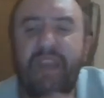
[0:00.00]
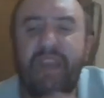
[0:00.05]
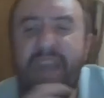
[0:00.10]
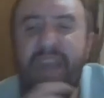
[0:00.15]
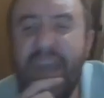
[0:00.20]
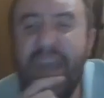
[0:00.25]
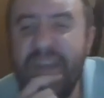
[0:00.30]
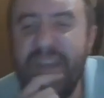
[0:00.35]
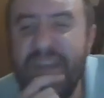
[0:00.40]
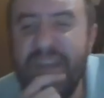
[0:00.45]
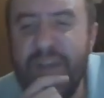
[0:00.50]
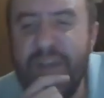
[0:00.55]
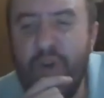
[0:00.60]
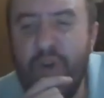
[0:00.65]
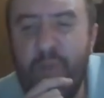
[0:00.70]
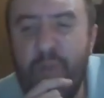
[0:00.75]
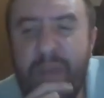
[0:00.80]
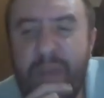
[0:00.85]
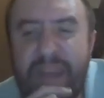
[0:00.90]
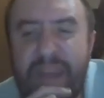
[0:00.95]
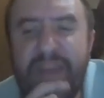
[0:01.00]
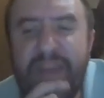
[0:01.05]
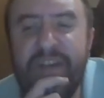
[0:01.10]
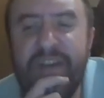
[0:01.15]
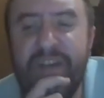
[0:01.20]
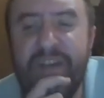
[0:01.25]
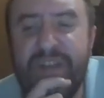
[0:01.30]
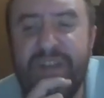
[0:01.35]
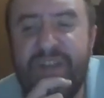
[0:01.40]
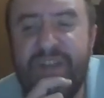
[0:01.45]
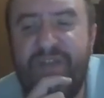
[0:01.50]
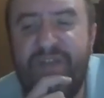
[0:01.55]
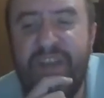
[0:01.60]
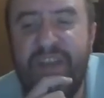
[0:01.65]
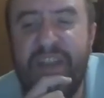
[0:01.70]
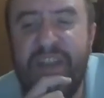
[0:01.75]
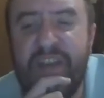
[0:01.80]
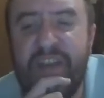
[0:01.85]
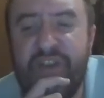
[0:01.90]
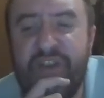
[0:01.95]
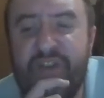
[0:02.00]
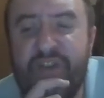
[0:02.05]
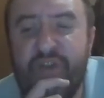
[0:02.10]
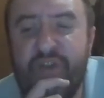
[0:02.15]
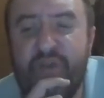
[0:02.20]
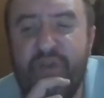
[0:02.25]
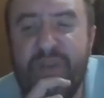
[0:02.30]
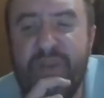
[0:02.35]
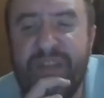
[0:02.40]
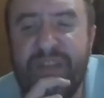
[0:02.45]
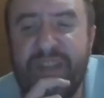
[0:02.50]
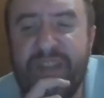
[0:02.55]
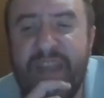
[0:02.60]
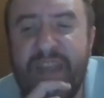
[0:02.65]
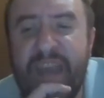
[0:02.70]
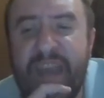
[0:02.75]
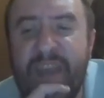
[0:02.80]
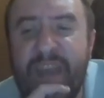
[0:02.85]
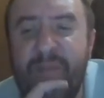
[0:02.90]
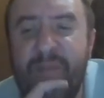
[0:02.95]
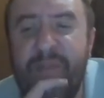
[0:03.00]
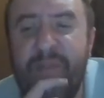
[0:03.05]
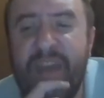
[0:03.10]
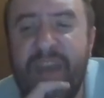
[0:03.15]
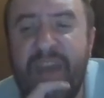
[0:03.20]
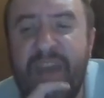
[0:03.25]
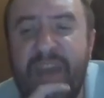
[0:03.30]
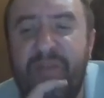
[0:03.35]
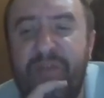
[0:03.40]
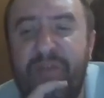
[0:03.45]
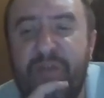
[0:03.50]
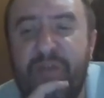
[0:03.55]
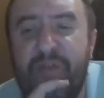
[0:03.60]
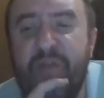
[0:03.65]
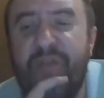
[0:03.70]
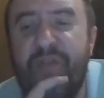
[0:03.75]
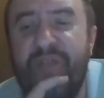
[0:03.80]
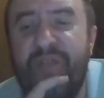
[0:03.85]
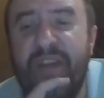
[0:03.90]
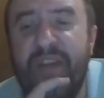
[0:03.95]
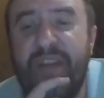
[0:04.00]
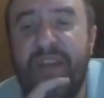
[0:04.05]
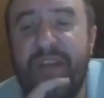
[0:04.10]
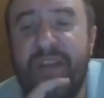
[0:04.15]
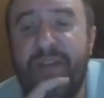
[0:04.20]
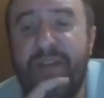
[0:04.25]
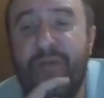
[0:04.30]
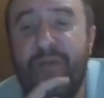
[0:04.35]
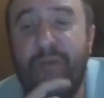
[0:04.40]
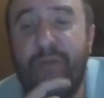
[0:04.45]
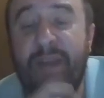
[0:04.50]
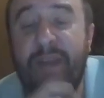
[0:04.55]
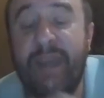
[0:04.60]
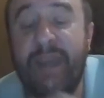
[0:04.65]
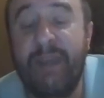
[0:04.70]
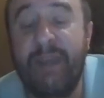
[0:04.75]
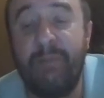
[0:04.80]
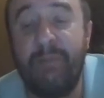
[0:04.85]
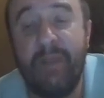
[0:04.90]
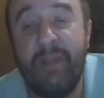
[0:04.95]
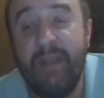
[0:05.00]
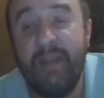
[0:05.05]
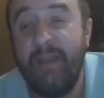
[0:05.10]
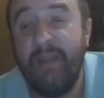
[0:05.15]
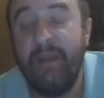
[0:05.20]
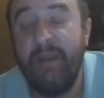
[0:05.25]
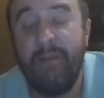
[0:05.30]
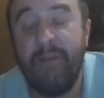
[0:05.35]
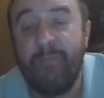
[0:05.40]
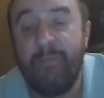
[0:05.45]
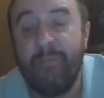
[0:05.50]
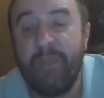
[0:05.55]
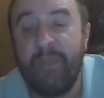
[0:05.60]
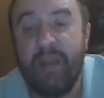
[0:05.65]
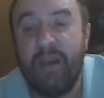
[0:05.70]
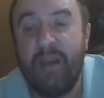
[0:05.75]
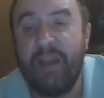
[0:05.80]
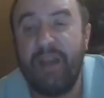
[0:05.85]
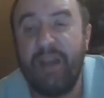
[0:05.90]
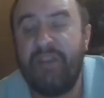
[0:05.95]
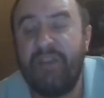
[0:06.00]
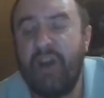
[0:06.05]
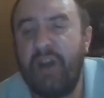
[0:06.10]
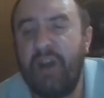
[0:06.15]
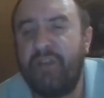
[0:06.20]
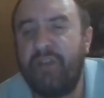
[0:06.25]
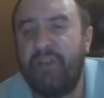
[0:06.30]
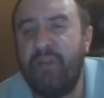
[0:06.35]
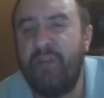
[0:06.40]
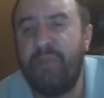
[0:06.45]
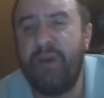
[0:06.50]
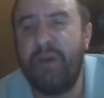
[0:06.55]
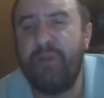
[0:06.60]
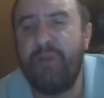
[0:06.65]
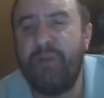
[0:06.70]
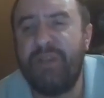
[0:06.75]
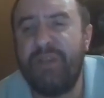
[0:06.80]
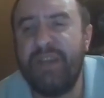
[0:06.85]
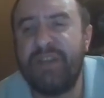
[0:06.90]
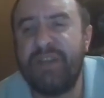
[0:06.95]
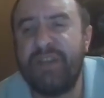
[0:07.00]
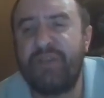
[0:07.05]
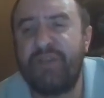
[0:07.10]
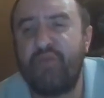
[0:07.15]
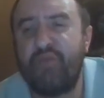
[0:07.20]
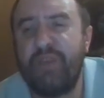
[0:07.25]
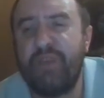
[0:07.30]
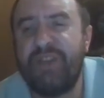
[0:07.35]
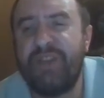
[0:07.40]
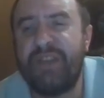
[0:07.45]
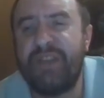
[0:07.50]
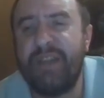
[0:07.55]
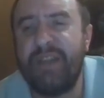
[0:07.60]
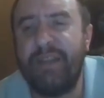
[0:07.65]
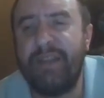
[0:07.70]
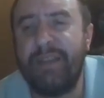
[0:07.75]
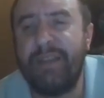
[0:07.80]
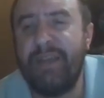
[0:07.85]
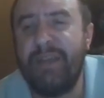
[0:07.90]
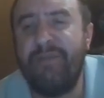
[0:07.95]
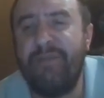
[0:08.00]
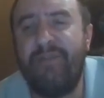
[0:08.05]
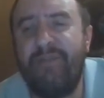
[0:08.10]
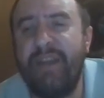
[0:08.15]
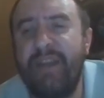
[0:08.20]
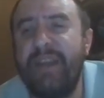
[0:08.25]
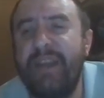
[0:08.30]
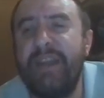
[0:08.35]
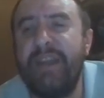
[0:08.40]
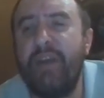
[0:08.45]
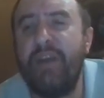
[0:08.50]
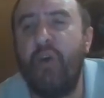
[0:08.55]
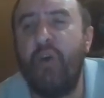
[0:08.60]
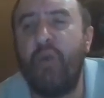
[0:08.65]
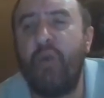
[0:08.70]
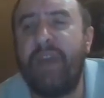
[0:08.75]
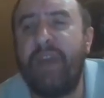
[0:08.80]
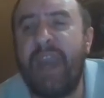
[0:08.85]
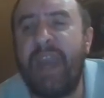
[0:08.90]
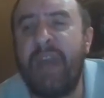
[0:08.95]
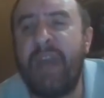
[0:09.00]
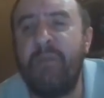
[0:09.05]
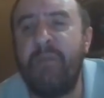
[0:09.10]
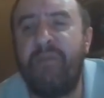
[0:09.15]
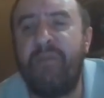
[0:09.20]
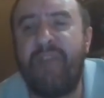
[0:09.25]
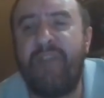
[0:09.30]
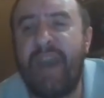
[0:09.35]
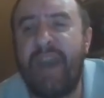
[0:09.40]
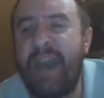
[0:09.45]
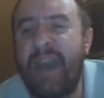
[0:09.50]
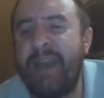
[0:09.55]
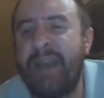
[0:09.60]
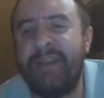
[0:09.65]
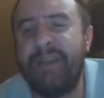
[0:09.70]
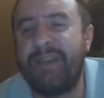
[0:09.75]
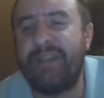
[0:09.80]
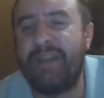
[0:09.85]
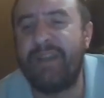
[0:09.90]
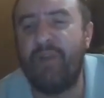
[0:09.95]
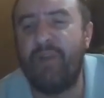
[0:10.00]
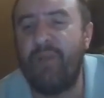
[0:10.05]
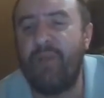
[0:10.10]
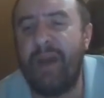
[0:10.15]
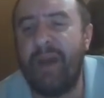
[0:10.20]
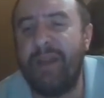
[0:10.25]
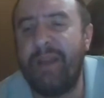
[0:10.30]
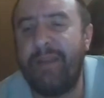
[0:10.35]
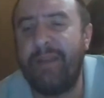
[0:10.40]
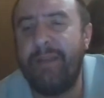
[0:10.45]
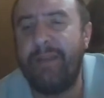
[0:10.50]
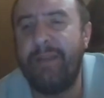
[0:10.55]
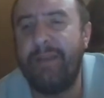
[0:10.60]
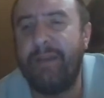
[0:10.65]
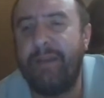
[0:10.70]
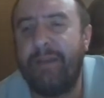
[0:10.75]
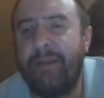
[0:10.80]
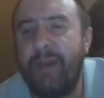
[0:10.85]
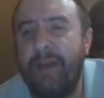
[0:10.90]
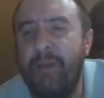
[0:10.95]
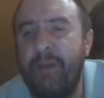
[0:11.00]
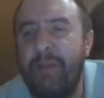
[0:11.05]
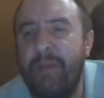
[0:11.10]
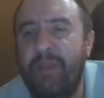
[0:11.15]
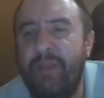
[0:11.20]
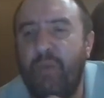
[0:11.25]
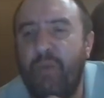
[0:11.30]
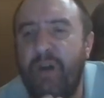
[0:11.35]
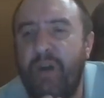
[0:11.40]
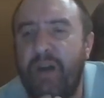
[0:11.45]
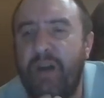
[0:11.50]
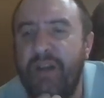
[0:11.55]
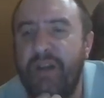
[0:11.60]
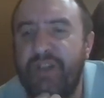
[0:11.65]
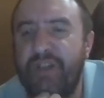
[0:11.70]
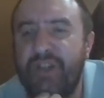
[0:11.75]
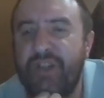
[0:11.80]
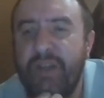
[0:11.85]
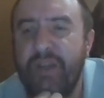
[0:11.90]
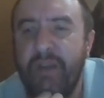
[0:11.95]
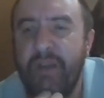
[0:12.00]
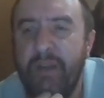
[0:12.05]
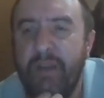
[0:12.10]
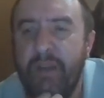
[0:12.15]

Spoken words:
Kenny Omega's finisher is named after a video game. I talked about this recently. Video game fans, they're not going to come and watch.